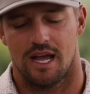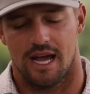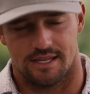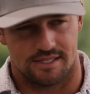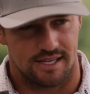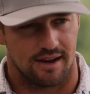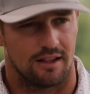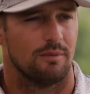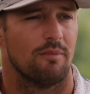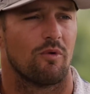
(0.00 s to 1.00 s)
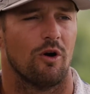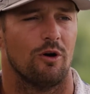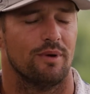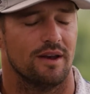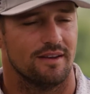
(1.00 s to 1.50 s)
and it set it a little bit more
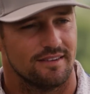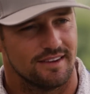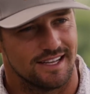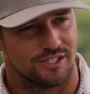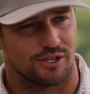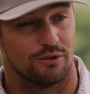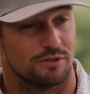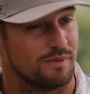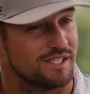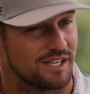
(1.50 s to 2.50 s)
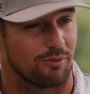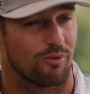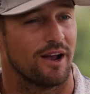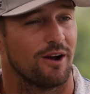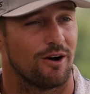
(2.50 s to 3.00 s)
open. And so I was missing him
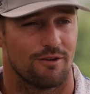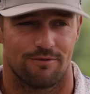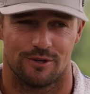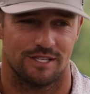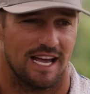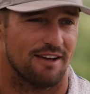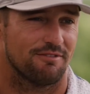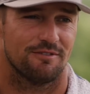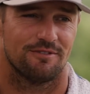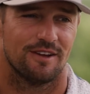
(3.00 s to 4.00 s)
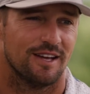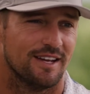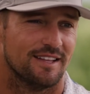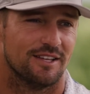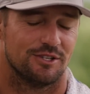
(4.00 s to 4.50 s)
right all the first half of
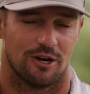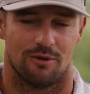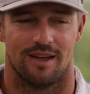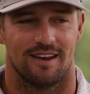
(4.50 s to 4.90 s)
the tournament.